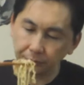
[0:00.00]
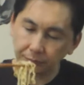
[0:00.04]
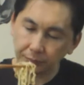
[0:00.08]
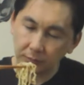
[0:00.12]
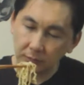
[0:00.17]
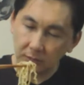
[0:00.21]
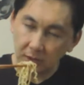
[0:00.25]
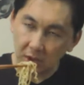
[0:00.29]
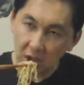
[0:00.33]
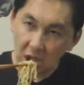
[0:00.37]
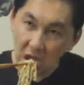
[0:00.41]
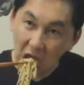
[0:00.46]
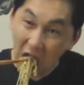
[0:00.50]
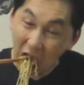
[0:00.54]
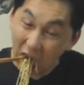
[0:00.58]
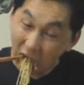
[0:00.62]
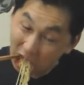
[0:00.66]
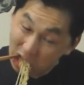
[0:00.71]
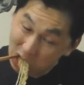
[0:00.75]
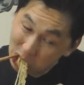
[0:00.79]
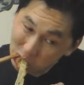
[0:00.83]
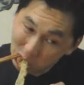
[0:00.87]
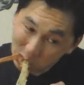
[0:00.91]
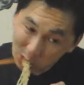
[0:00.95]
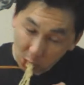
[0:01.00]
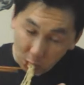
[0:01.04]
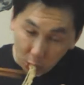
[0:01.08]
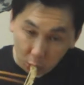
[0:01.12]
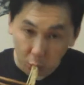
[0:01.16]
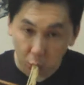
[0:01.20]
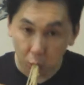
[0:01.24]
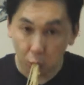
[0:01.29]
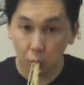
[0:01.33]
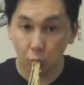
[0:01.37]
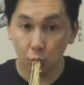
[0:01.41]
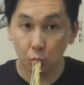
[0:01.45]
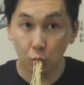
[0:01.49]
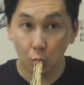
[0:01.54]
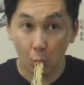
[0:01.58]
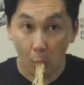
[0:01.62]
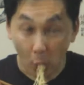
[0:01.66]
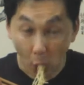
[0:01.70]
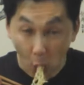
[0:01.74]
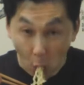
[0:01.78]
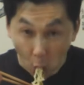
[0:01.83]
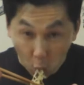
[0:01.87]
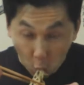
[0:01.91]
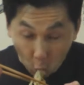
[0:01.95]
This is very,
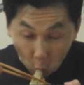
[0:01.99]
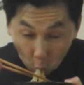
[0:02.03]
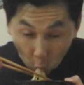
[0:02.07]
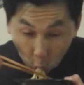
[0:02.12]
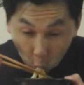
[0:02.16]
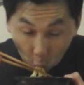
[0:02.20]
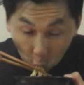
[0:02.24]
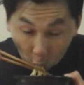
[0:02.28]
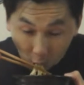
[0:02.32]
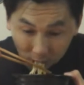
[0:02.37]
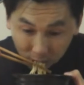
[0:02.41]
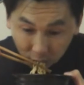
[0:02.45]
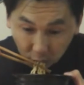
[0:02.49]
very chewy.